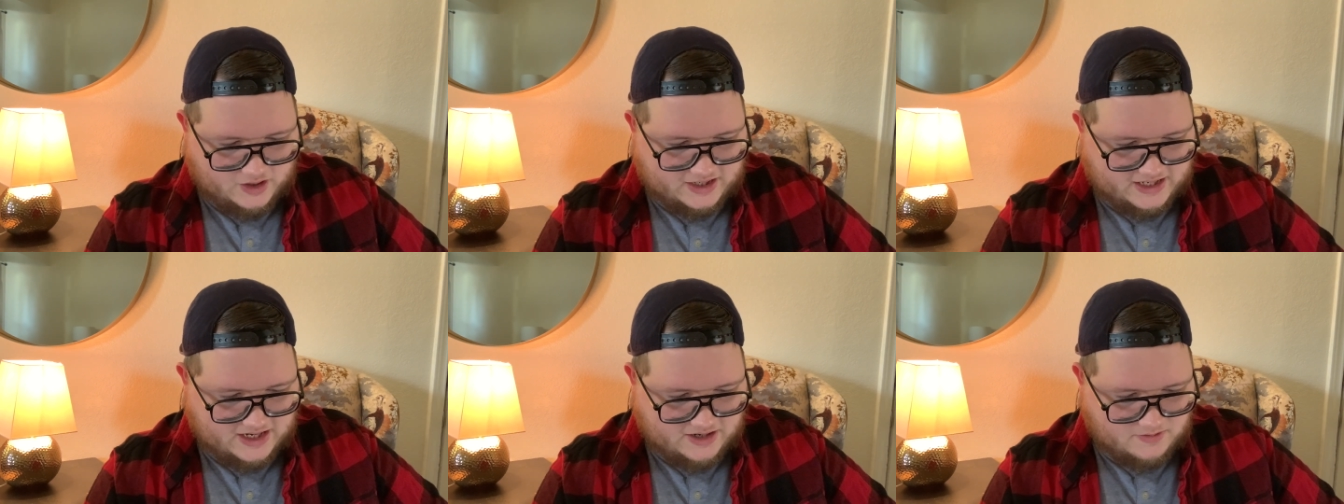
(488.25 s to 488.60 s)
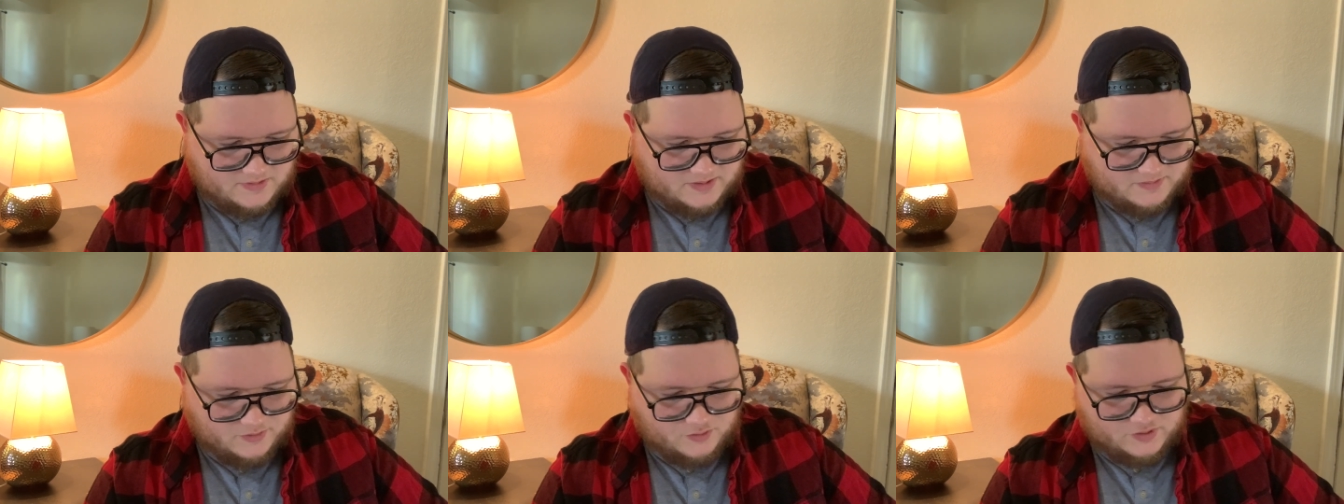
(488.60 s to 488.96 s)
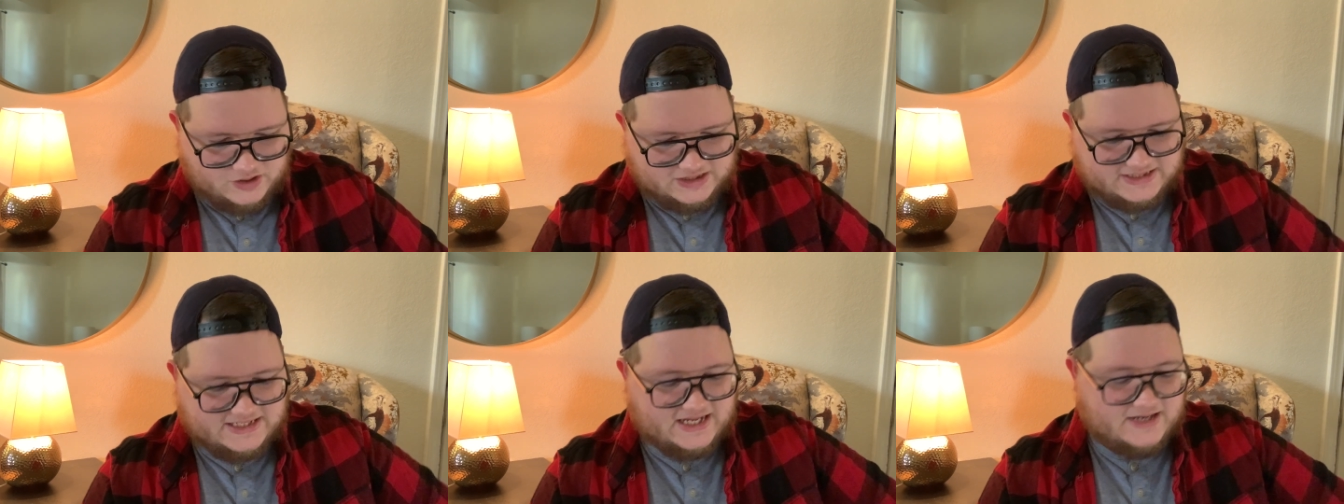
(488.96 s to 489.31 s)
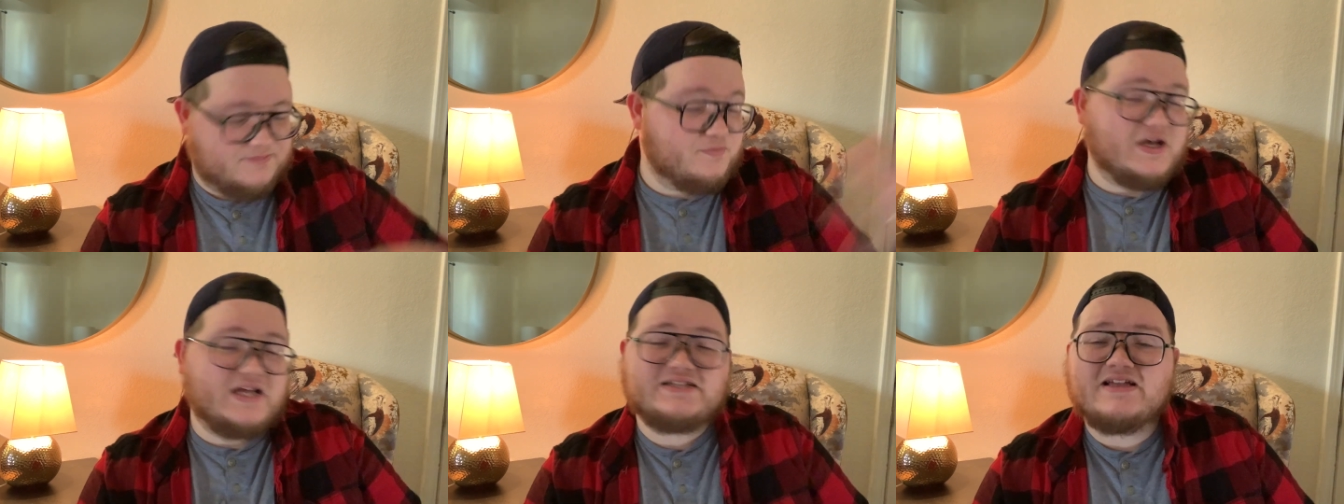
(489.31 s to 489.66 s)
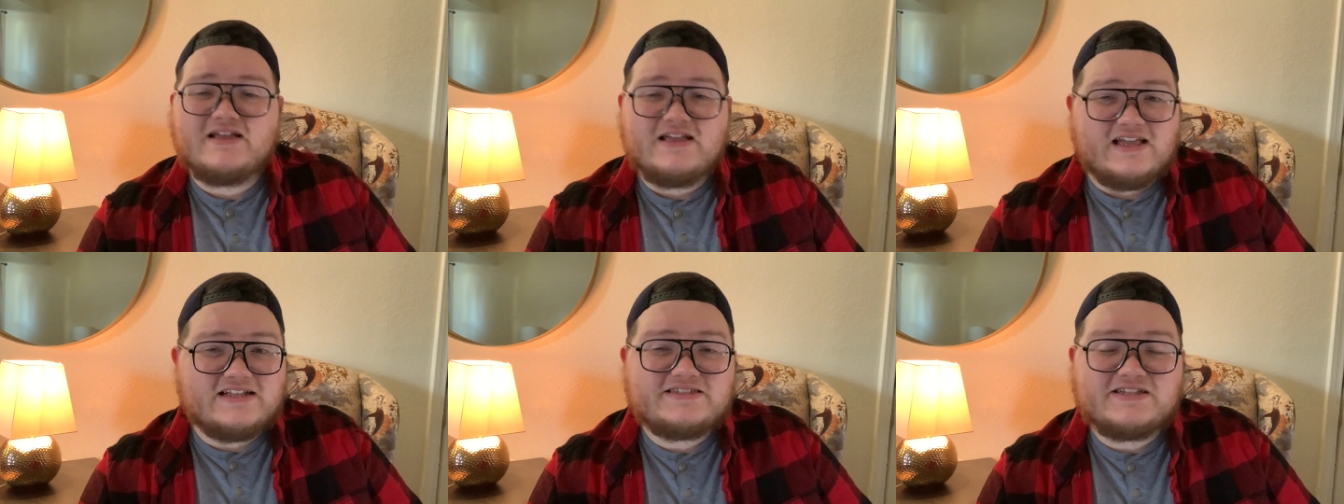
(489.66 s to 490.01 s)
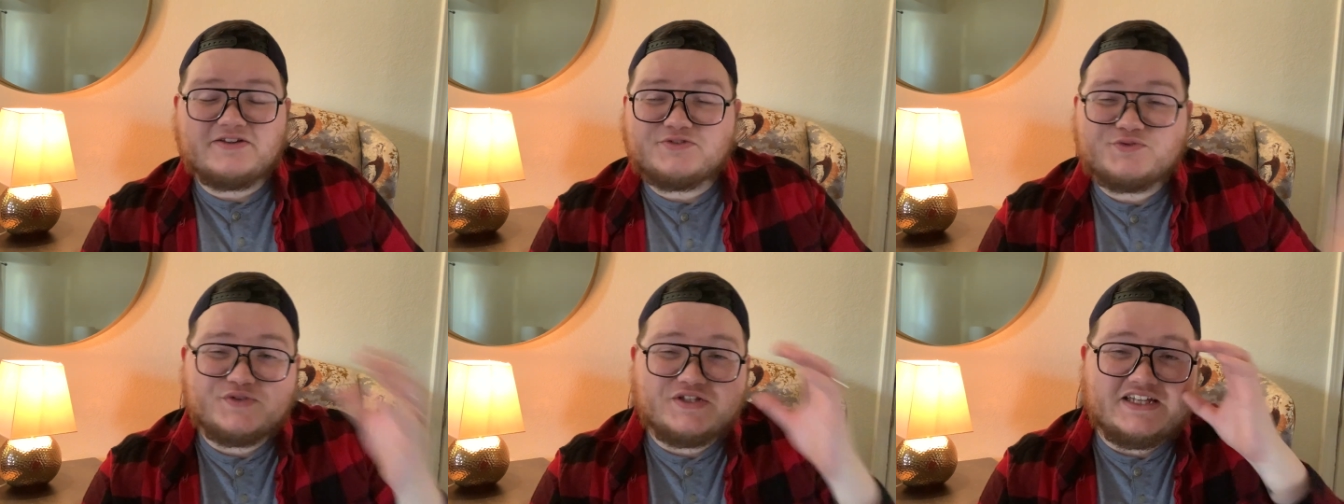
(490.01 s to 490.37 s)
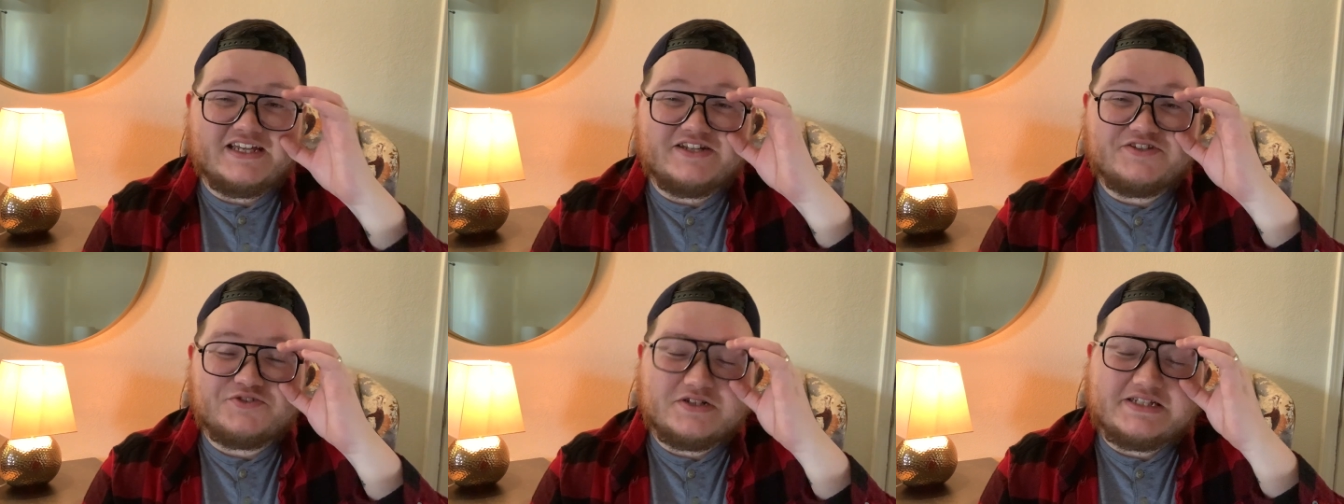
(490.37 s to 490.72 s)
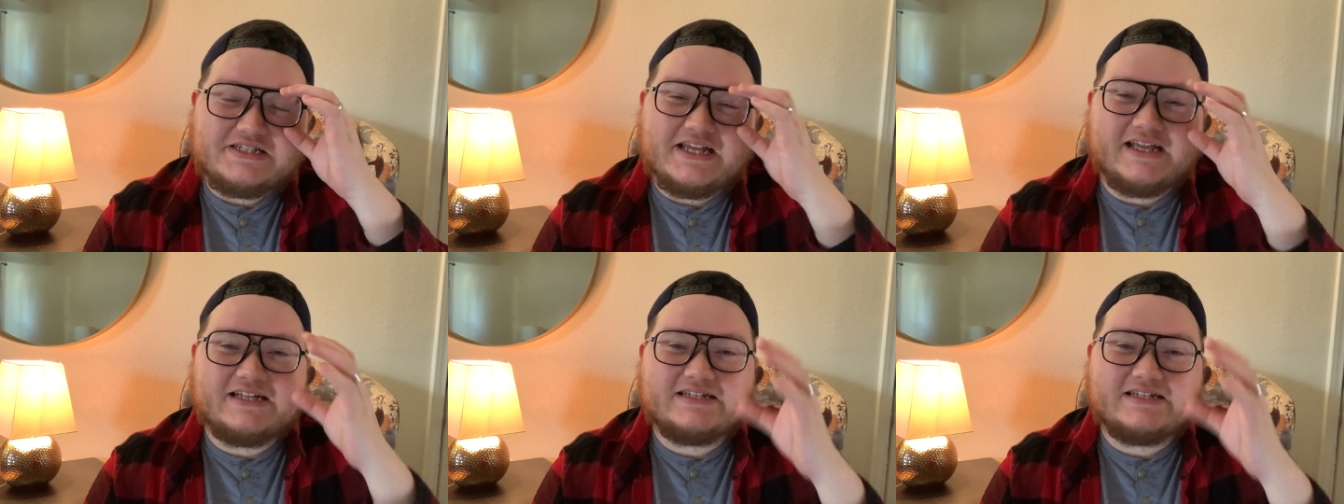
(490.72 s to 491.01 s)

I can't remember what it said, but it sounds really interesting.